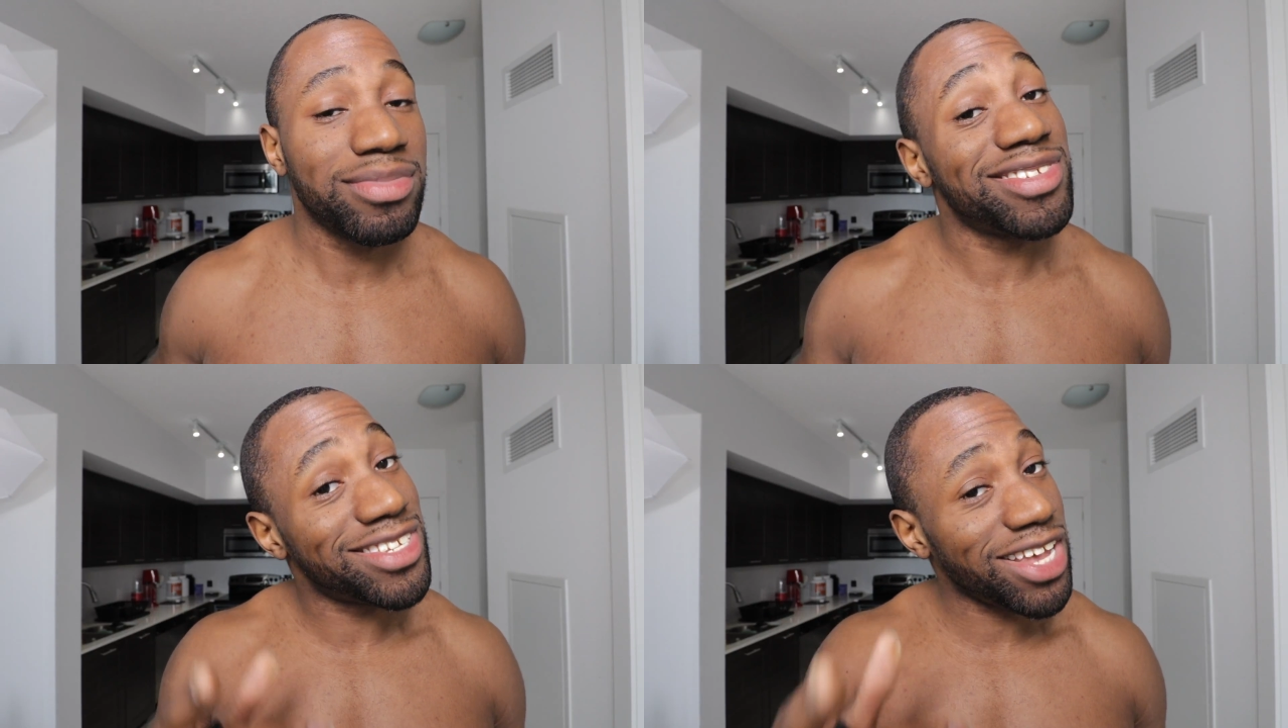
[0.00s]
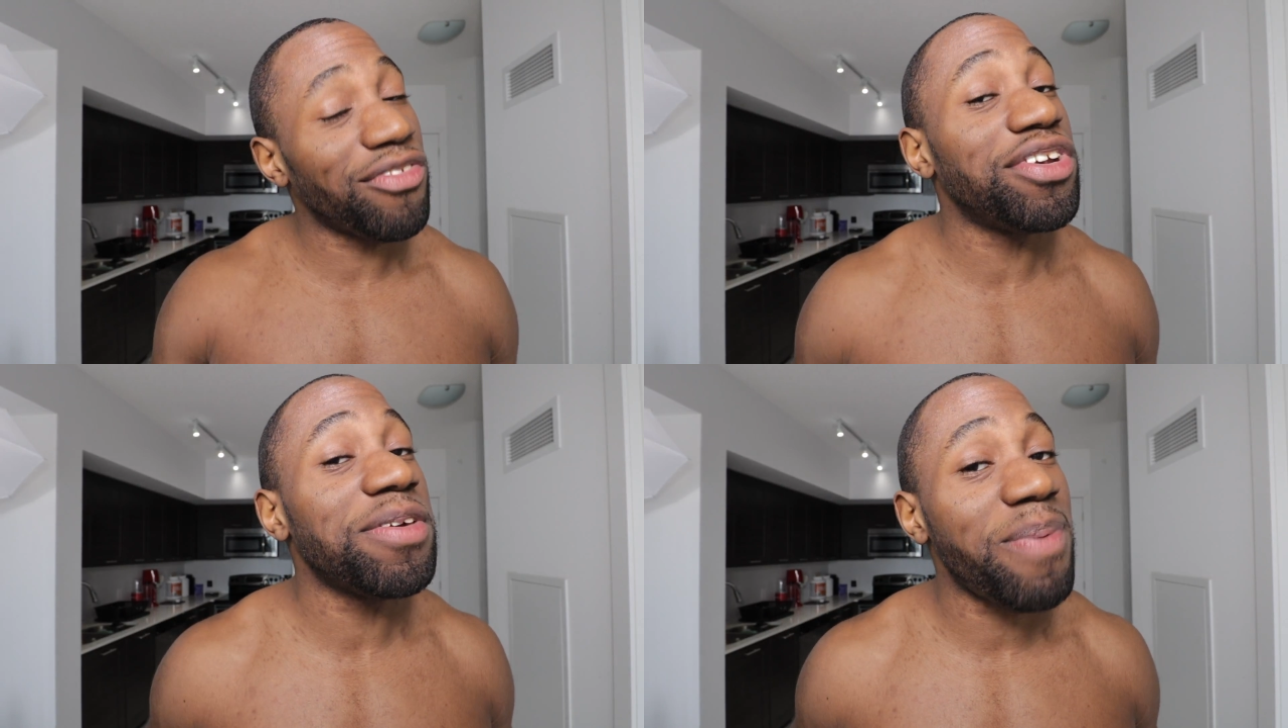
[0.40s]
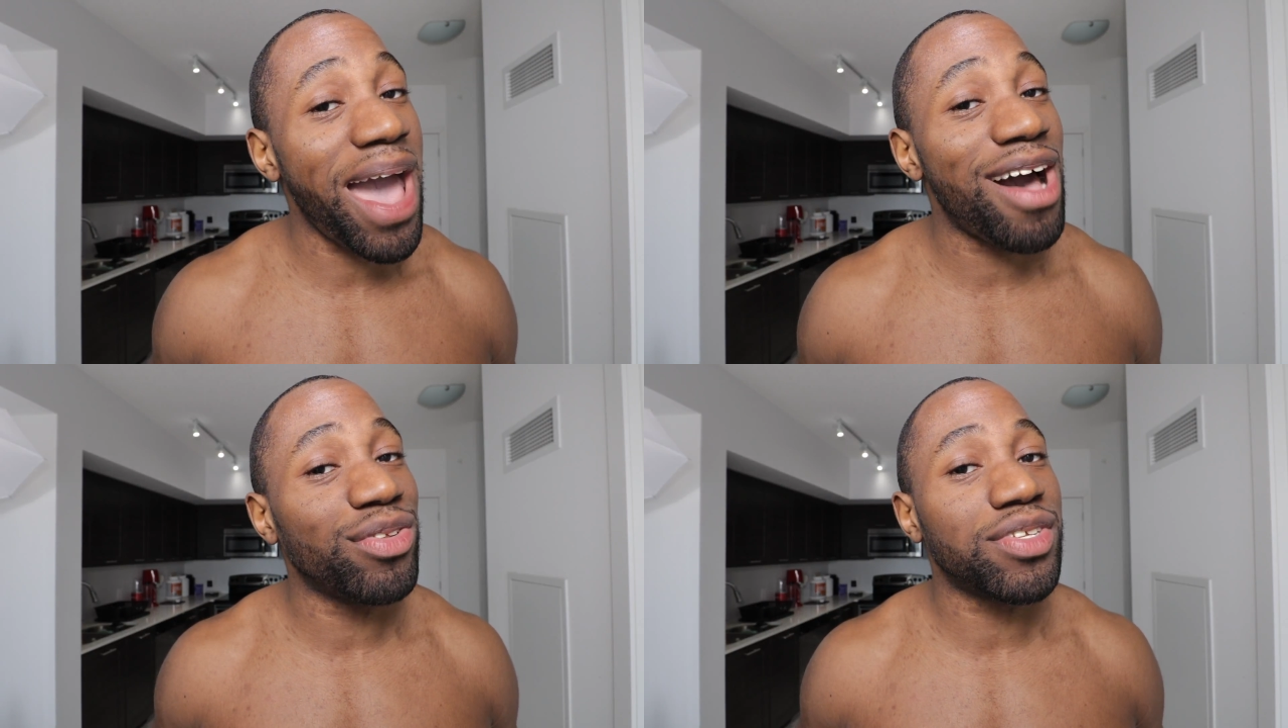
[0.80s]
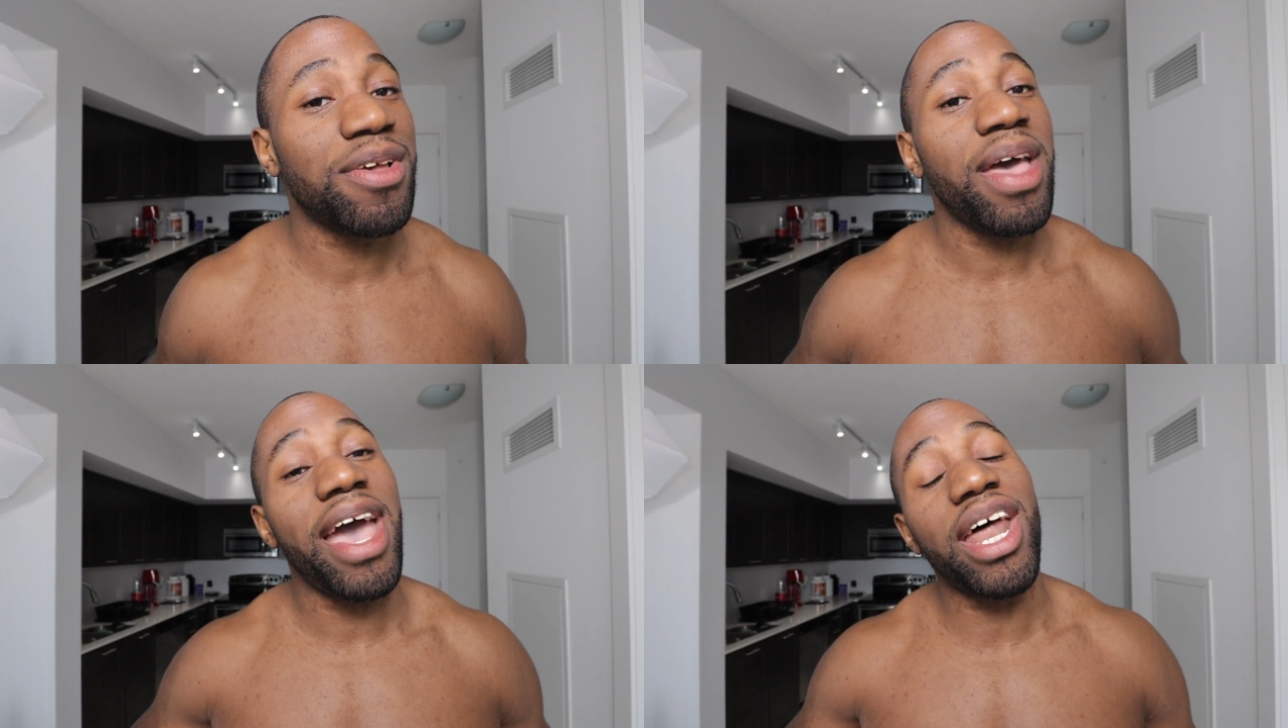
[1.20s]
70 pounds.
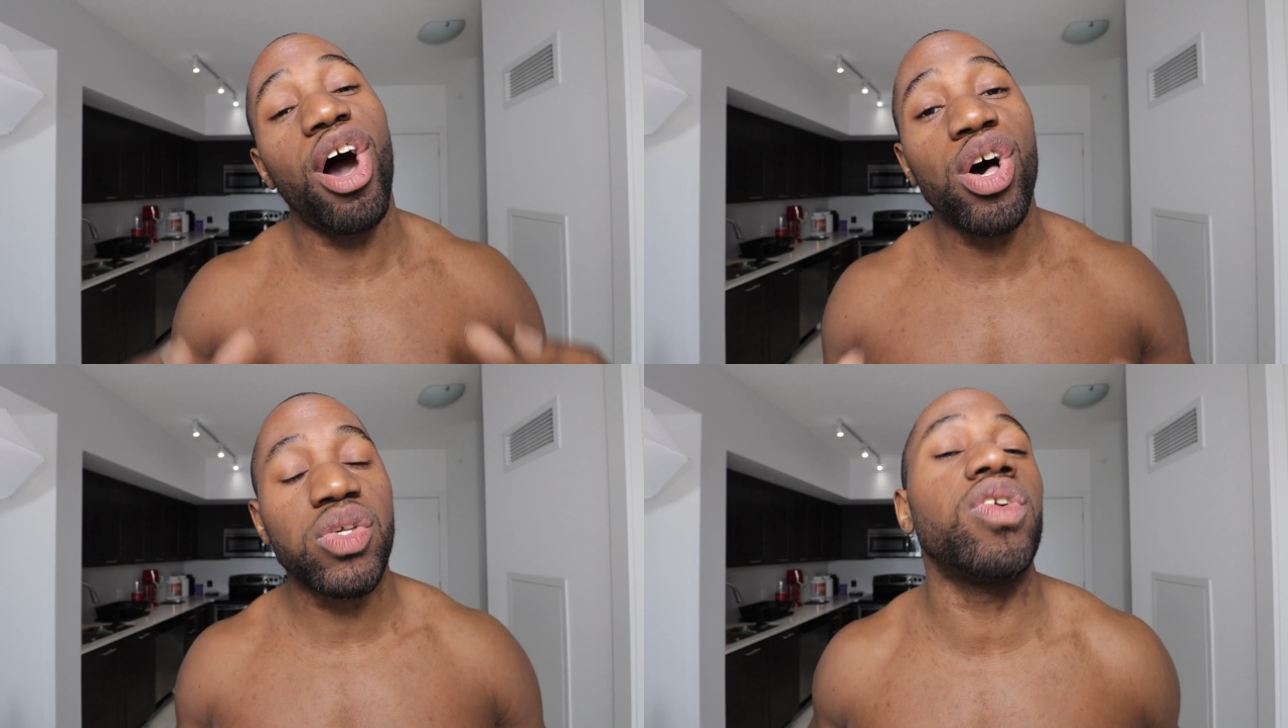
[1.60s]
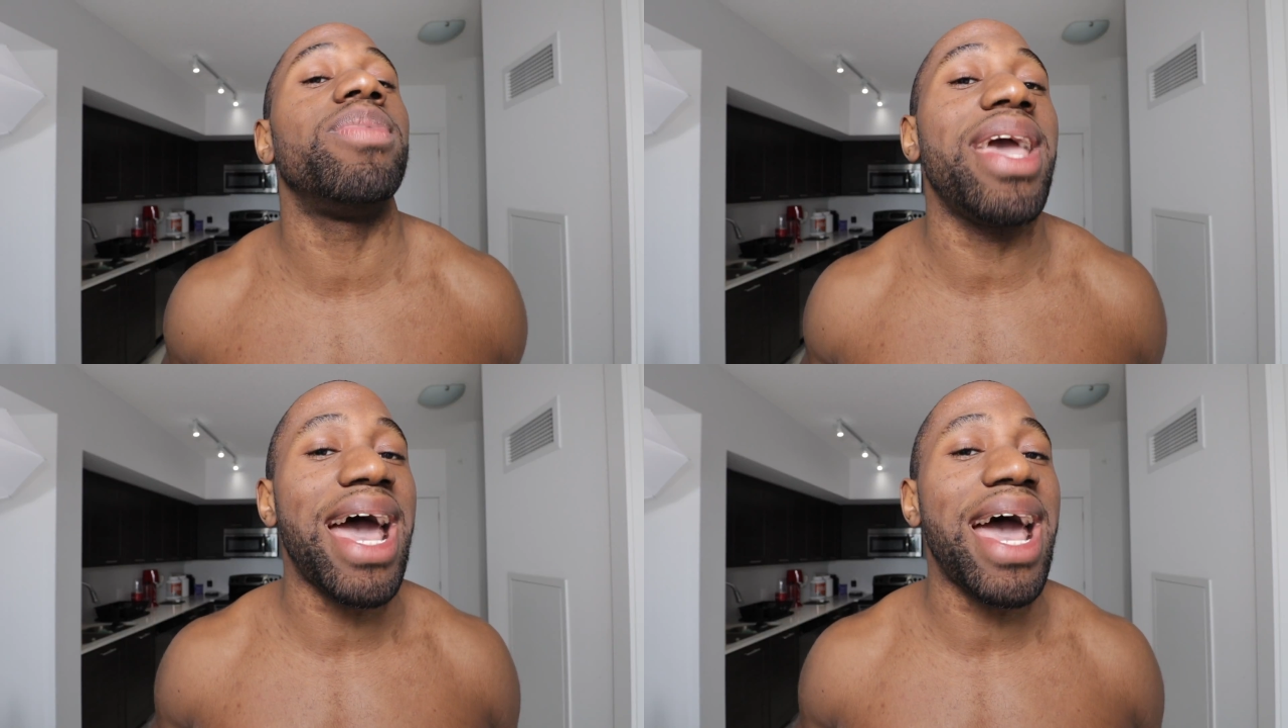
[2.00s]
And I also be